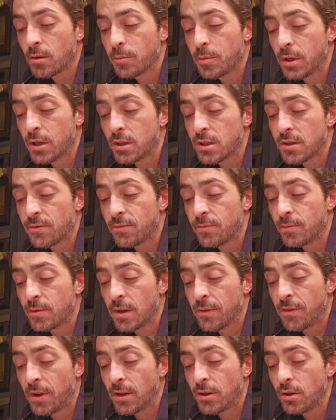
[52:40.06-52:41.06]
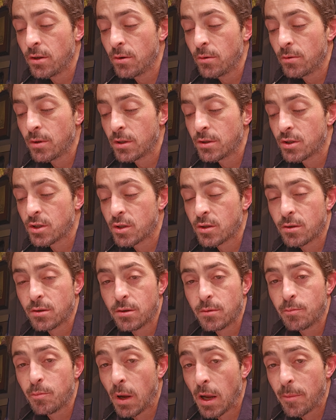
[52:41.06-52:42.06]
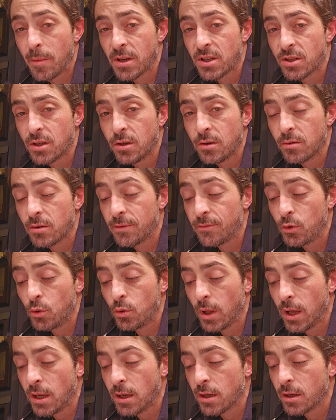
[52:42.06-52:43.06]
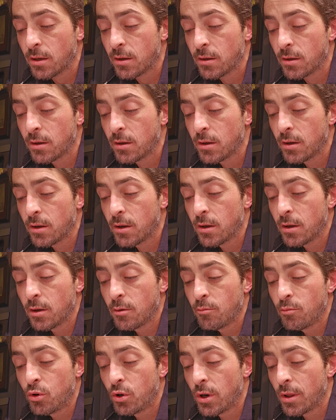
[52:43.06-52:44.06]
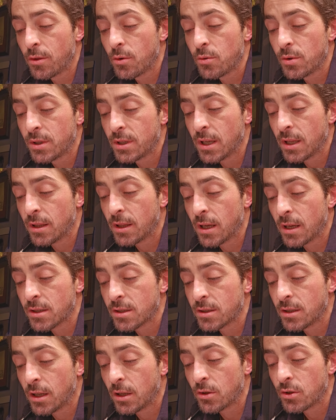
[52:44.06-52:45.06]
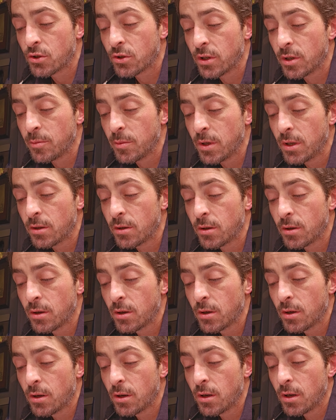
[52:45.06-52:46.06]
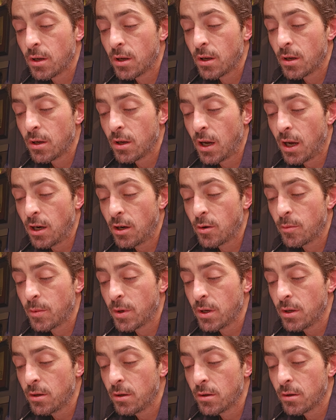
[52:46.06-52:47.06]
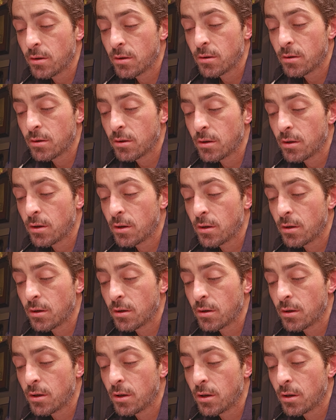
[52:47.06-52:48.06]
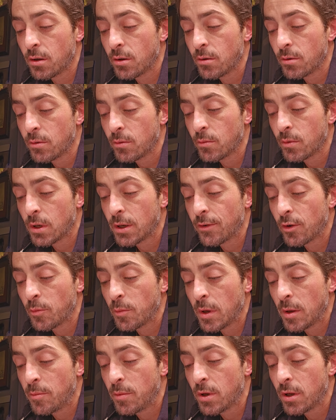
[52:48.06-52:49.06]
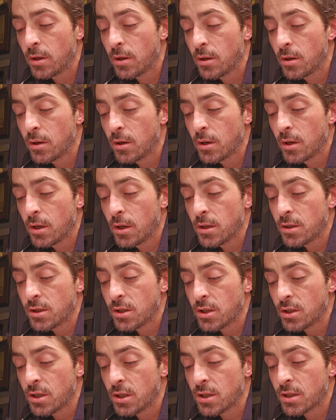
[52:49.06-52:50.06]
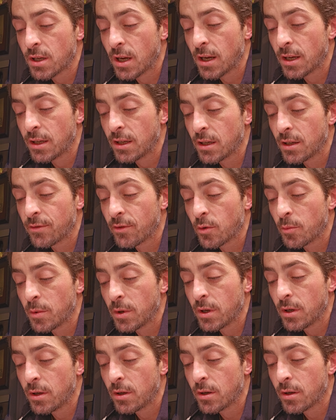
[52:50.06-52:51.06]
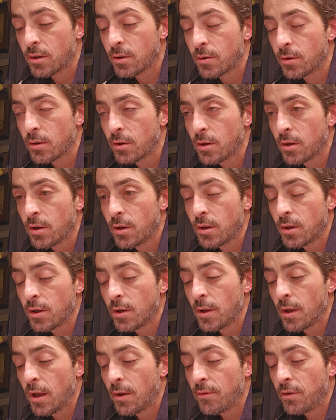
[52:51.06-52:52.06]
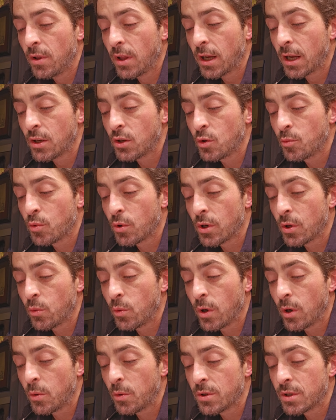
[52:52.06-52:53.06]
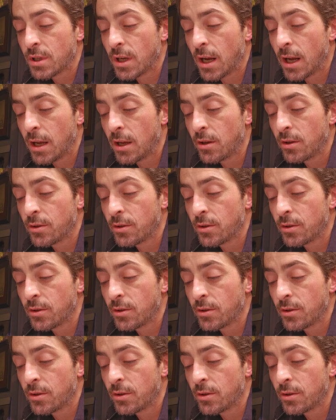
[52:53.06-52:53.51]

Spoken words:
Because if I do, then just buy my stone if you like it. Put it through the $10,000 treatment. Hire me. Whatever it may be. It's just a side gig for me, I feel like I do pretty well with tile.